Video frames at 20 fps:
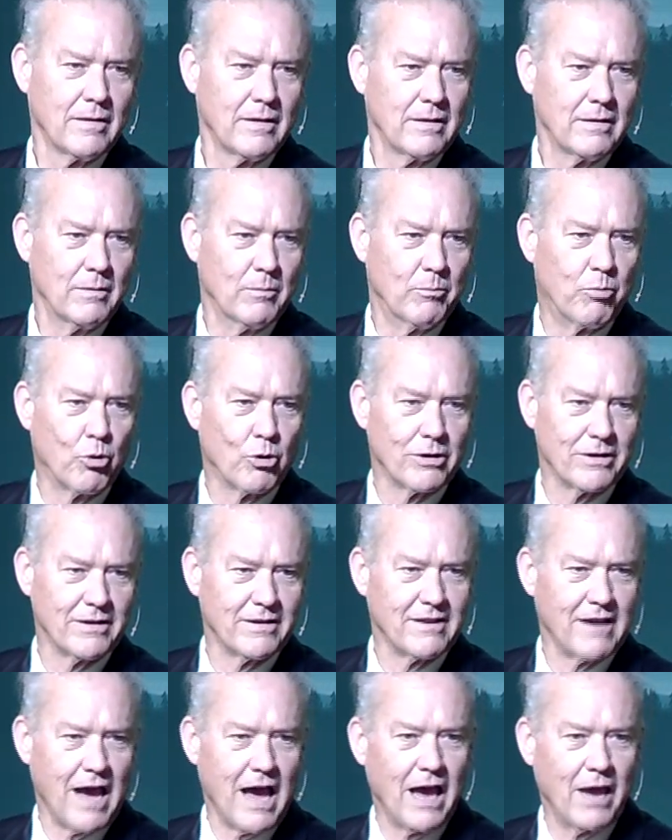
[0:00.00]
Important
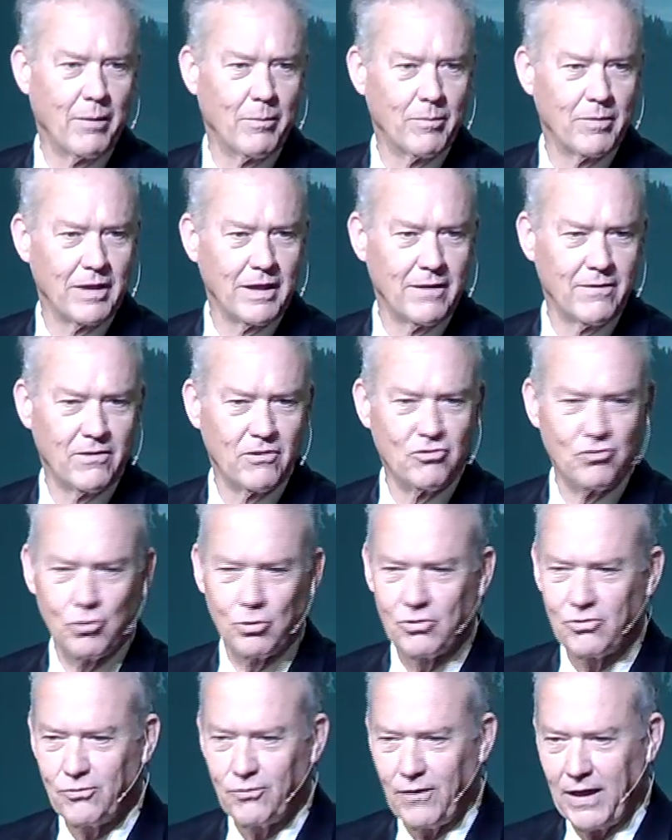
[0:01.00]
time in the
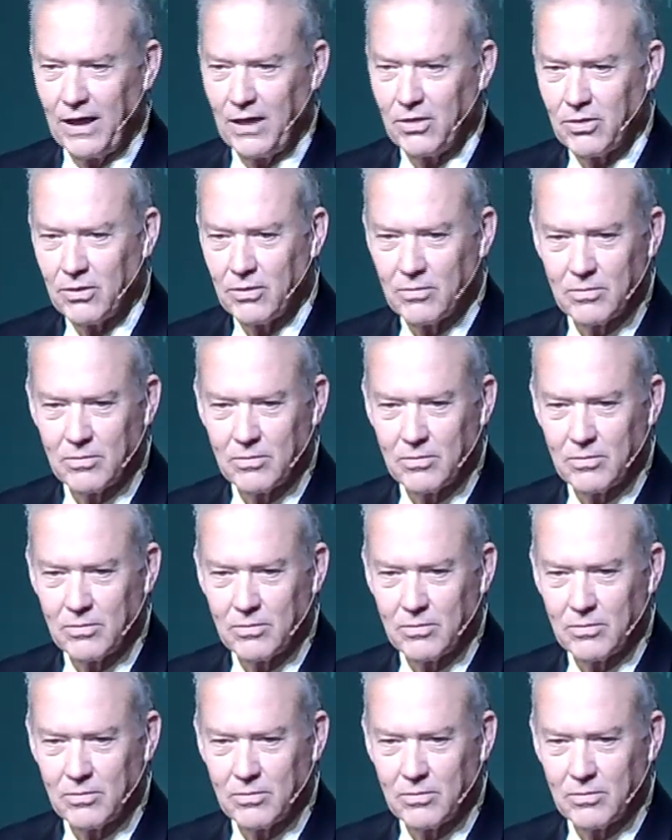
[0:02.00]
Jewish faith.